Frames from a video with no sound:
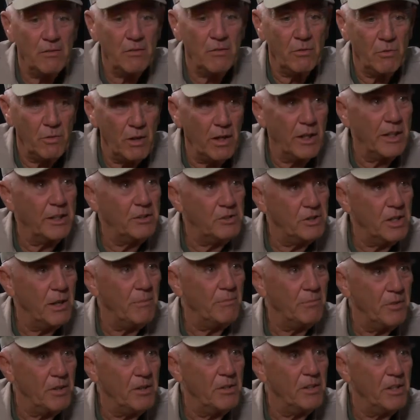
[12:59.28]
really
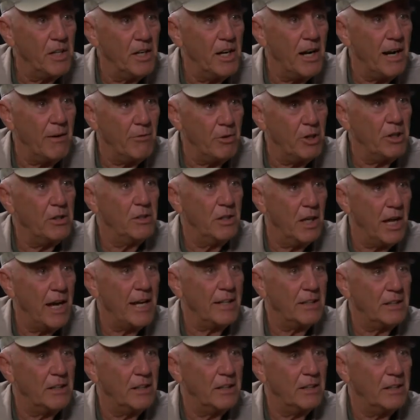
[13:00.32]
something that I would
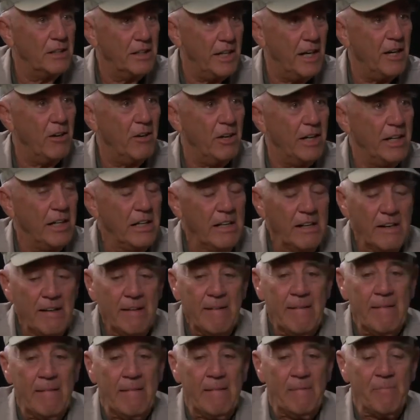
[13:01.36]
like to carry.
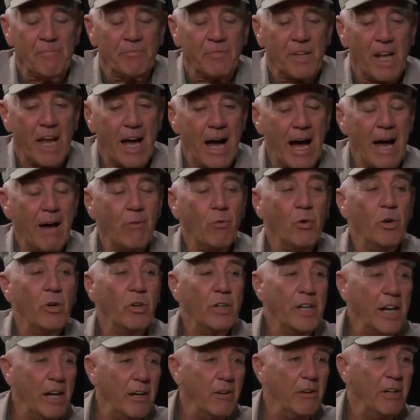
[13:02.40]
I will
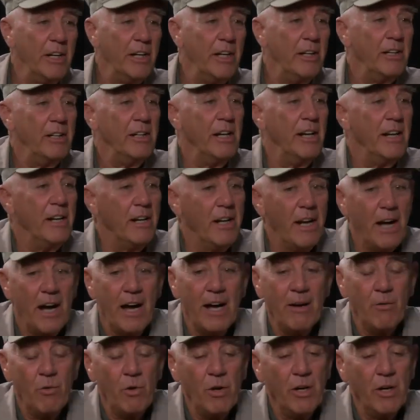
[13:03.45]
carry it, and I